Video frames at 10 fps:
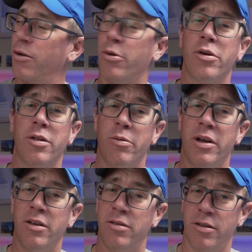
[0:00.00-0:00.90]
Lord of the
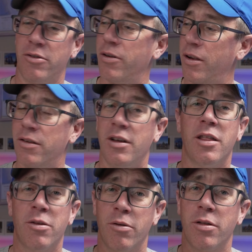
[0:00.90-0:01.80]
Rings, the trilogy,
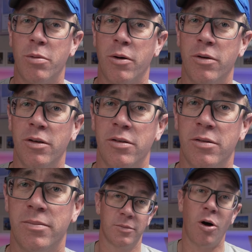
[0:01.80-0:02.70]
through the
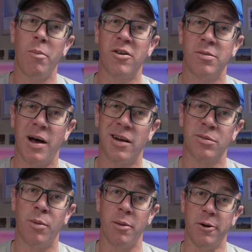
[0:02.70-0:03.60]
wilderness, not my
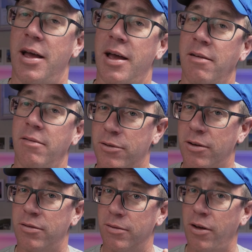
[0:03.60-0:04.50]
smartest moment. And
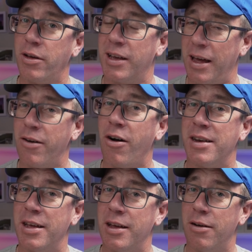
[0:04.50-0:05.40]
just so you get an
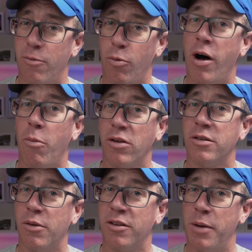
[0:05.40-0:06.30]
idea of why it
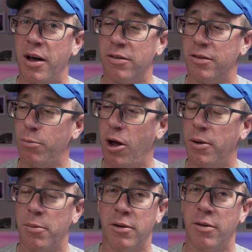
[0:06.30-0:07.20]
wasn't my smartest moment, I mean,